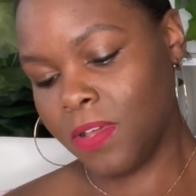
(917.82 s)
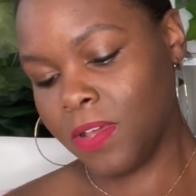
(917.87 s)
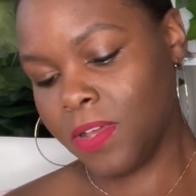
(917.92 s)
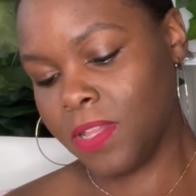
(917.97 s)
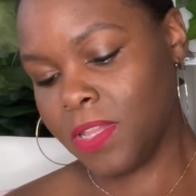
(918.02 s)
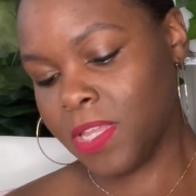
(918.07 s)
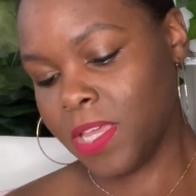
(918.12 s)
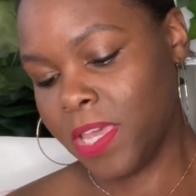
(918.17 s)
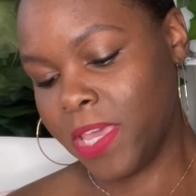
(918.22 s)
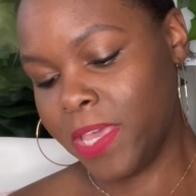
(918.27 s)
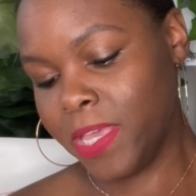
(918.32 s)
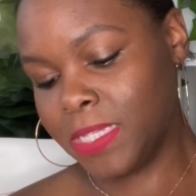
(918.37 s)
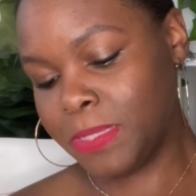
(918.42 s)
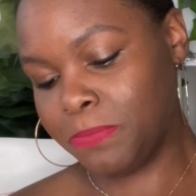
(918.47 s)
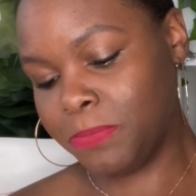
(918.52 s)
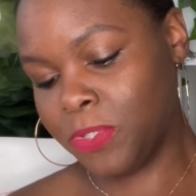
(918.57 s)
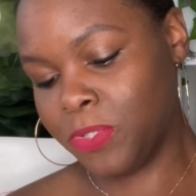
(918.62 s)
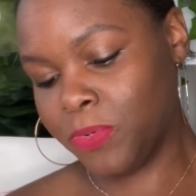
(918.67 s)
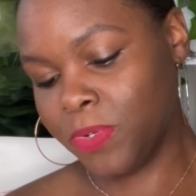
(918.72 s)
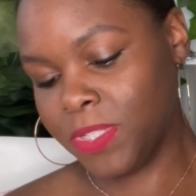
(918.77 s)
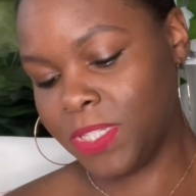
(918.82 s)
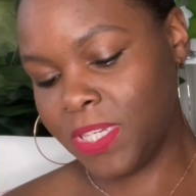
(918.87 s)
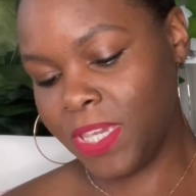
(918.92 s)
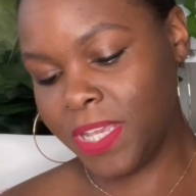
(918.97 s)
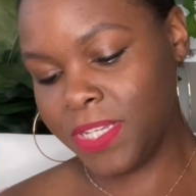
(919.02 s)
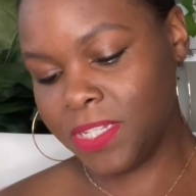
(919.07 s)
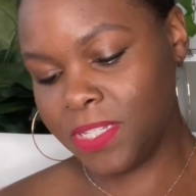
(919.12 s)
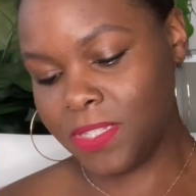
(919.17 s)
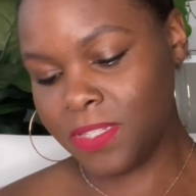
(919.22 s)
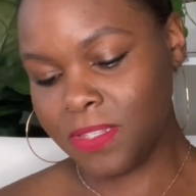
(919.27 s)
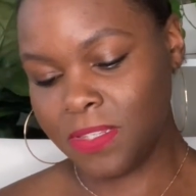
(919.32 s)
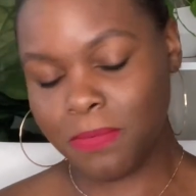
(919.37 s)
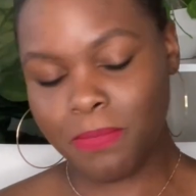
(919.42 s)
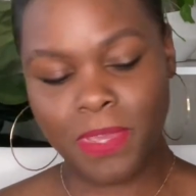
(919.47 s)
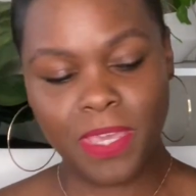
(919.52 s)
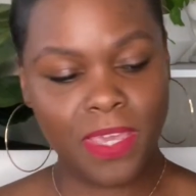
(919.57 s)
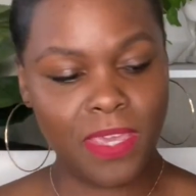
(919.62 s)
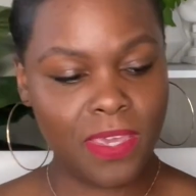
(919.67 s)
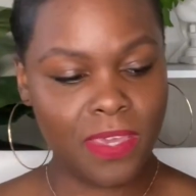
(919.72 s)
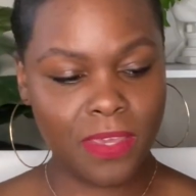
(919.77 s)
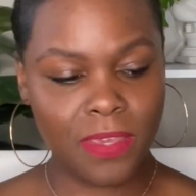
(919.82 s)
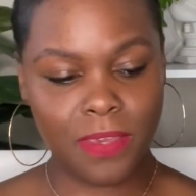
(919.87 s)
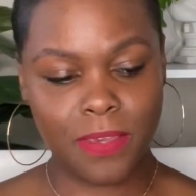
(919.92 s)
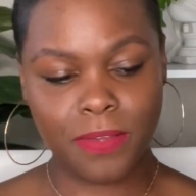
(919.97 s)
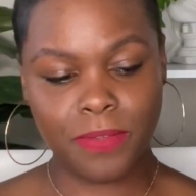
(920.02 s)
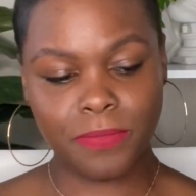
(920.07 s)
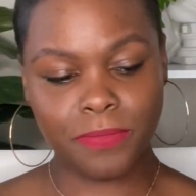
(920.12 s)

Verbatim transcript: clasp to attach it to the bag.